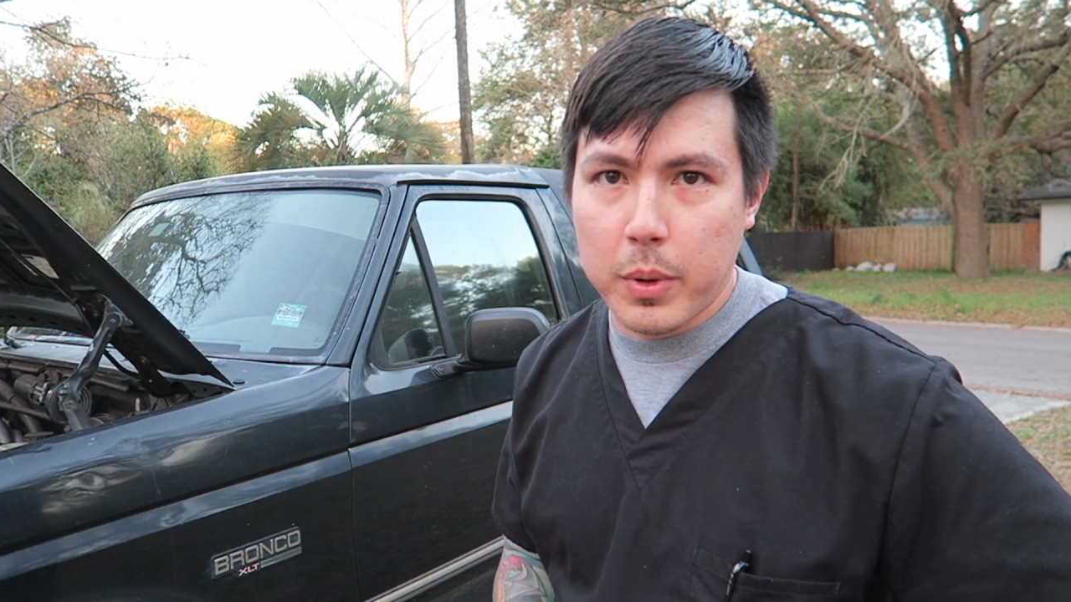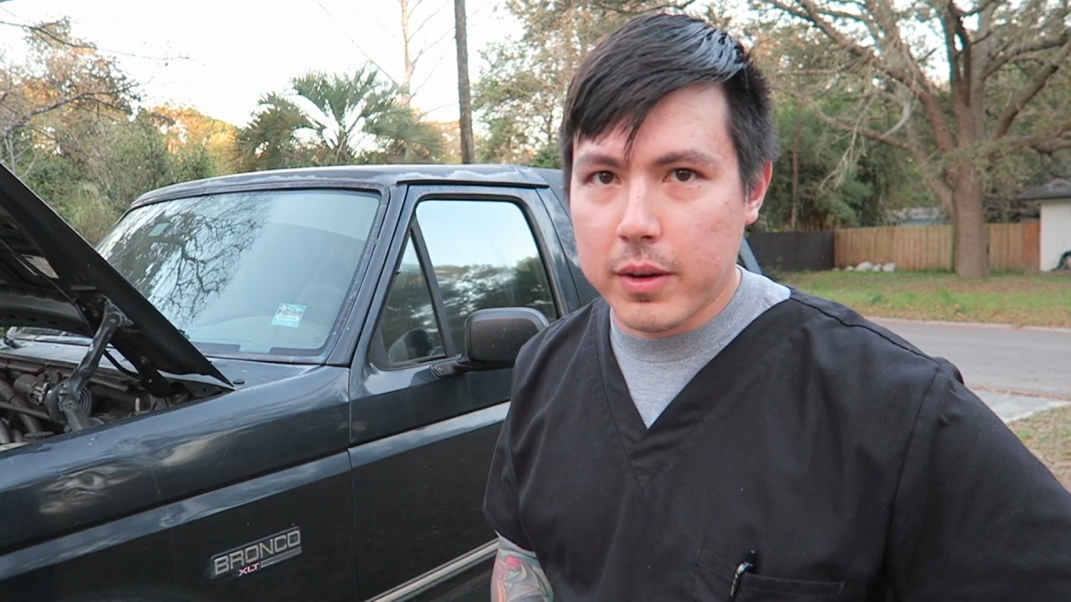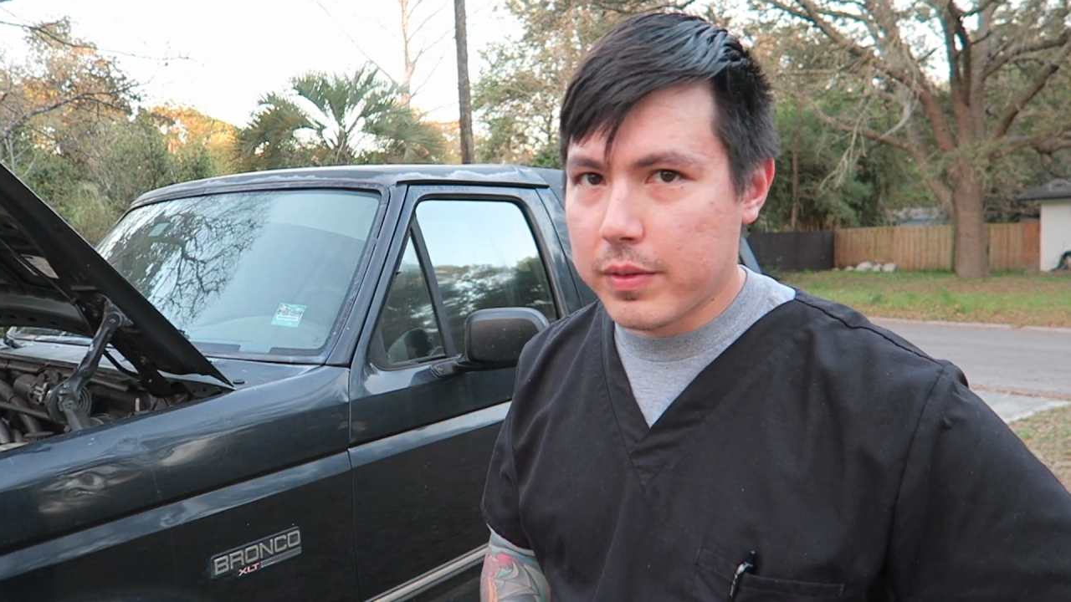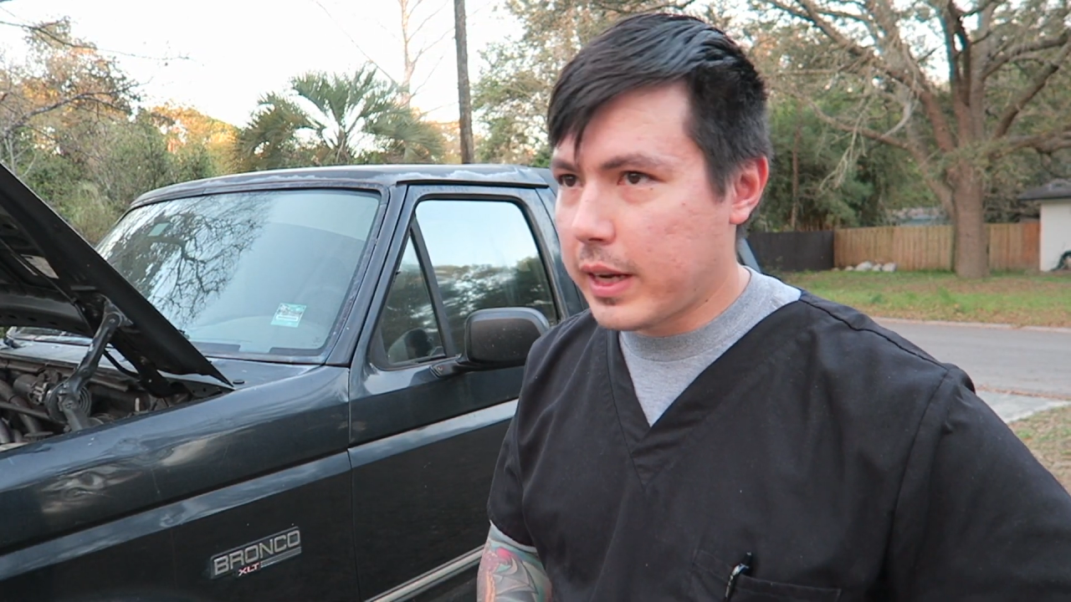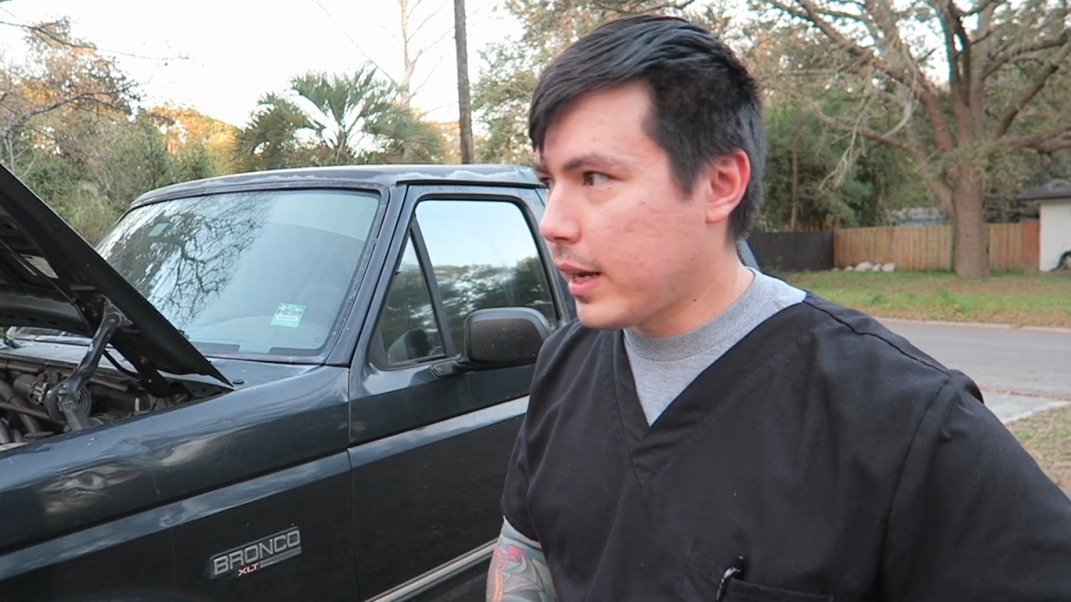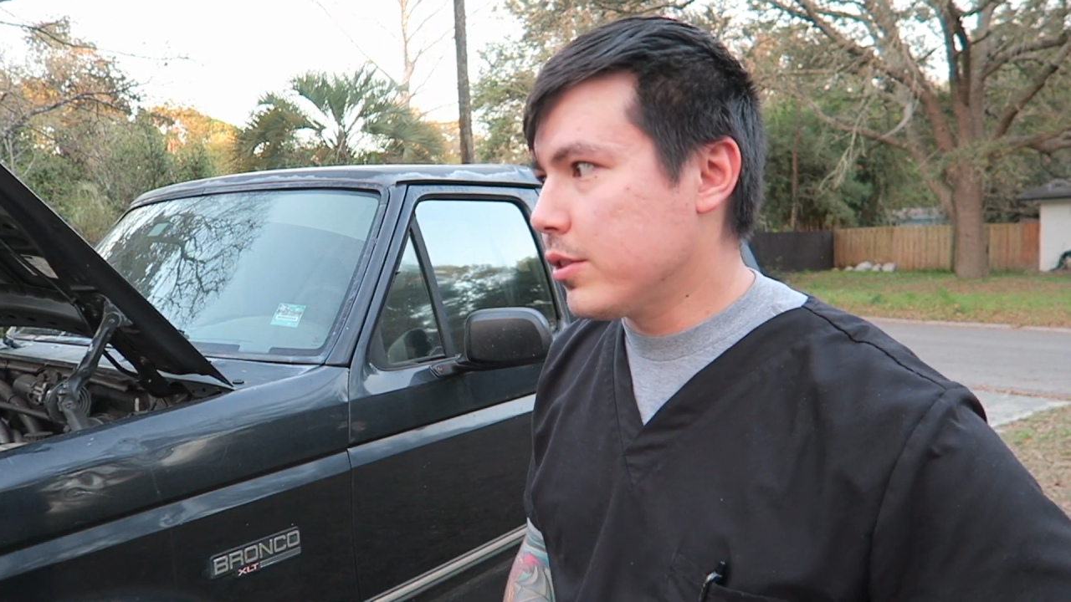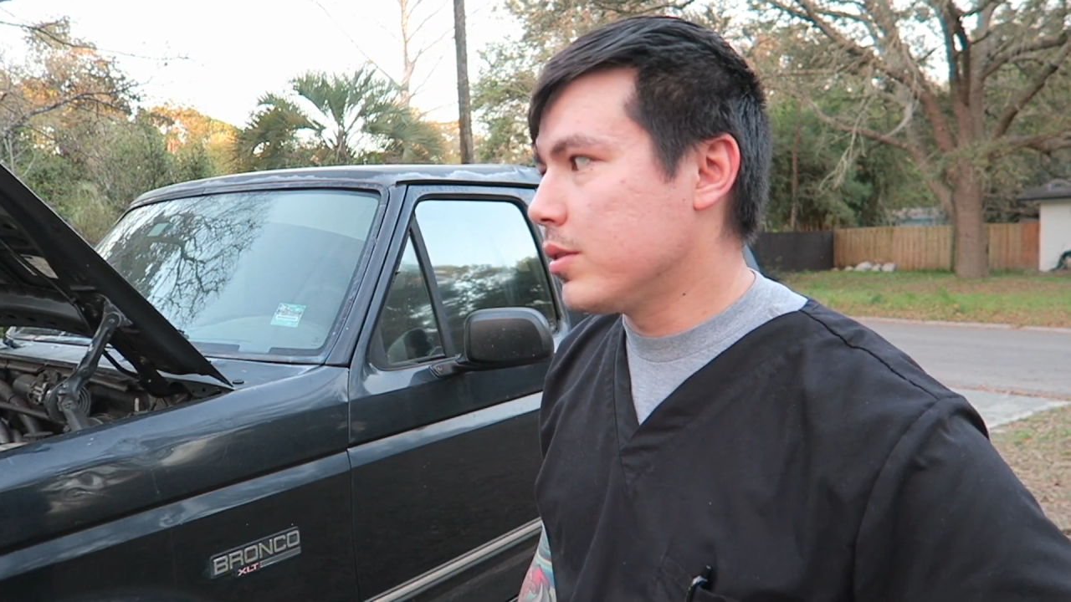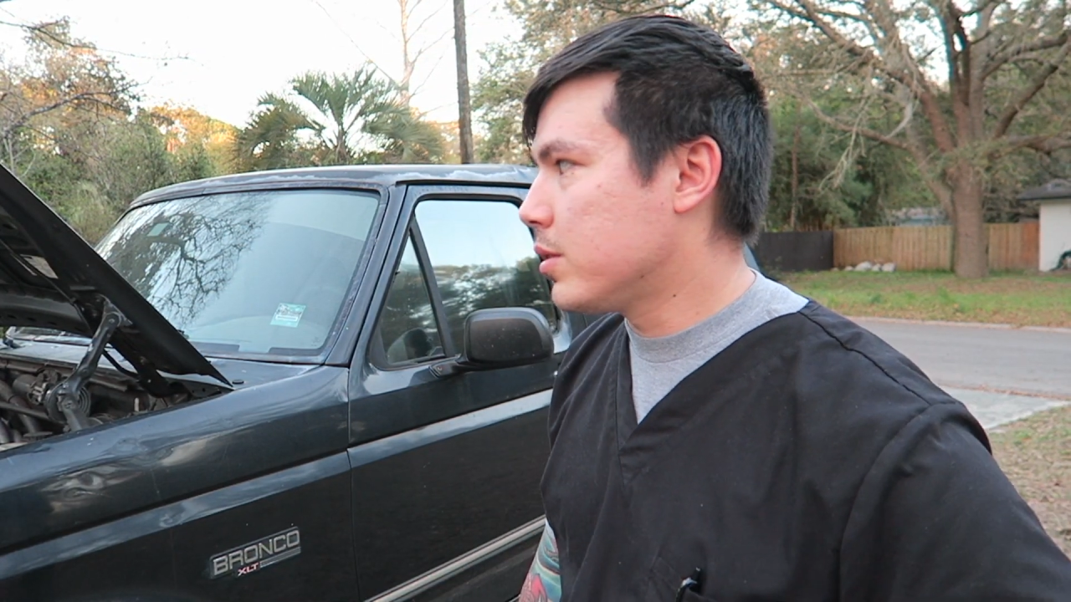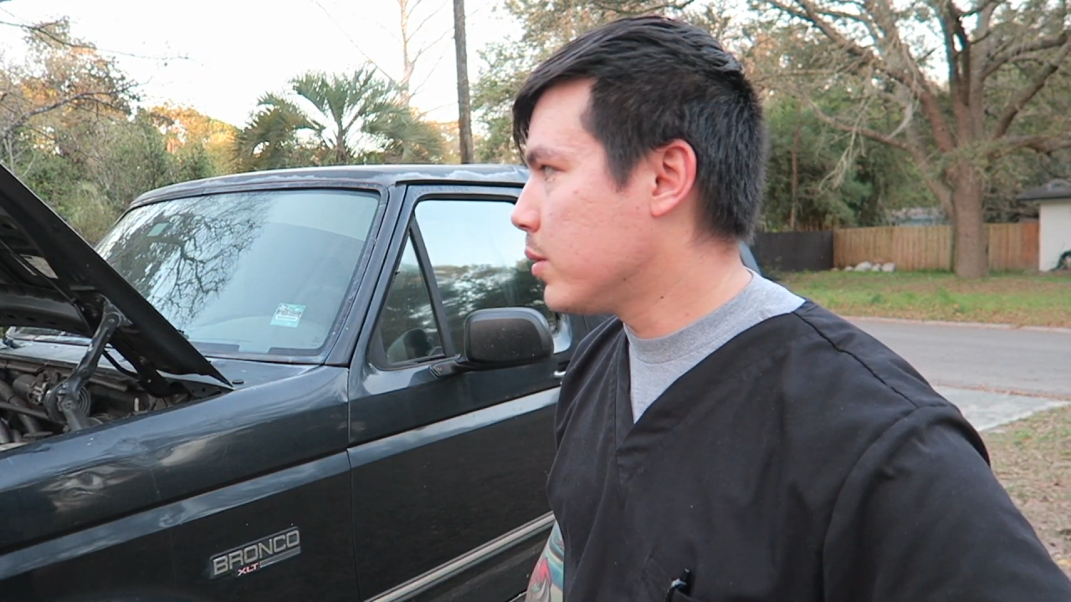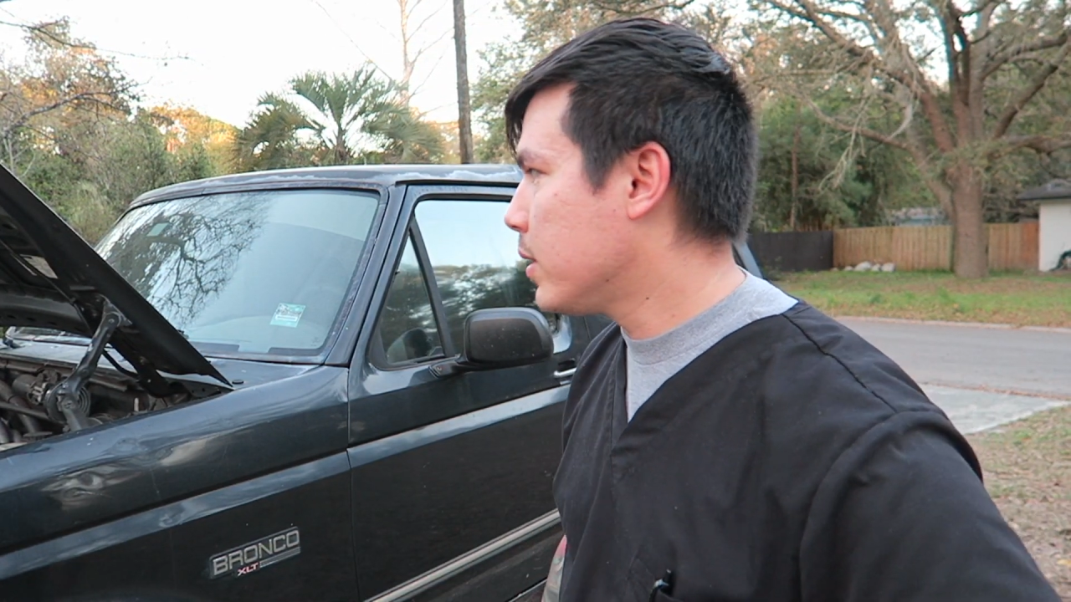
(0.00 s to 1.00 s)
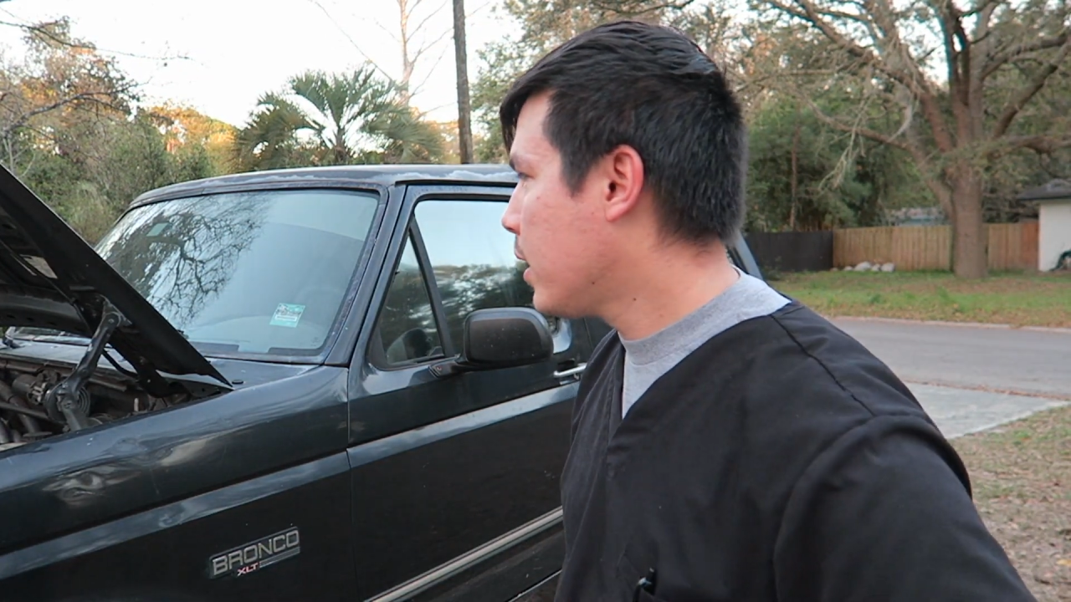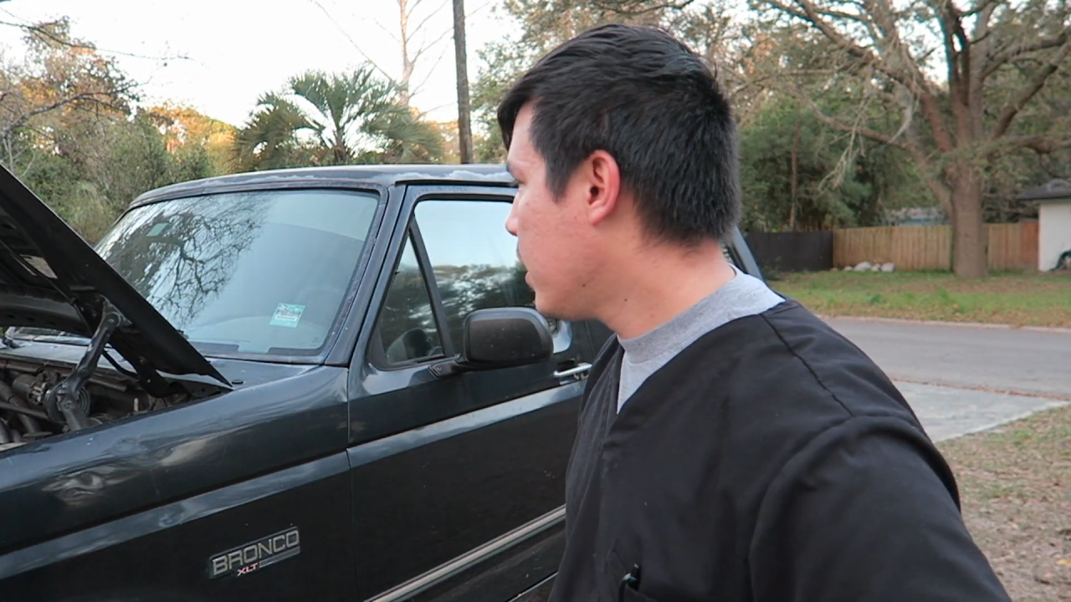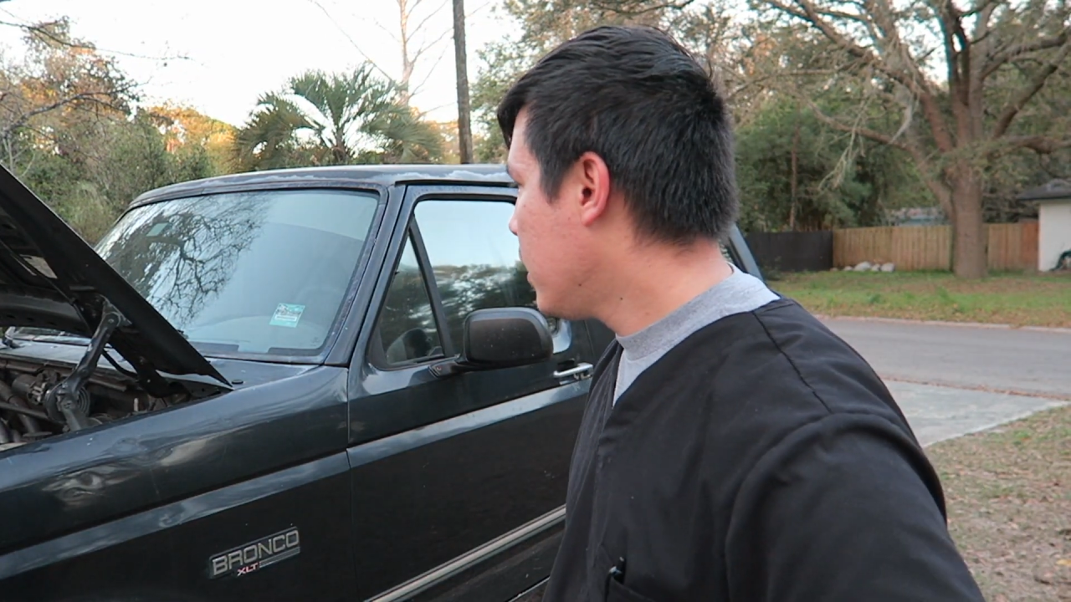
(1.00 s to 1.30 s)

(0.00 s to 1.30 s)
modifications to it.